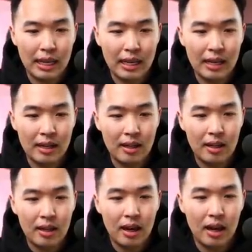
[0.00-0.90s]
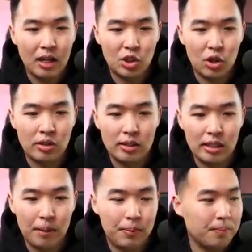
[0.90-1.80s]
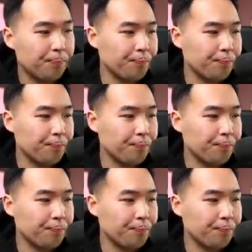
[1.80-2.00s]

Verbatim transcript: in uh, during the dip?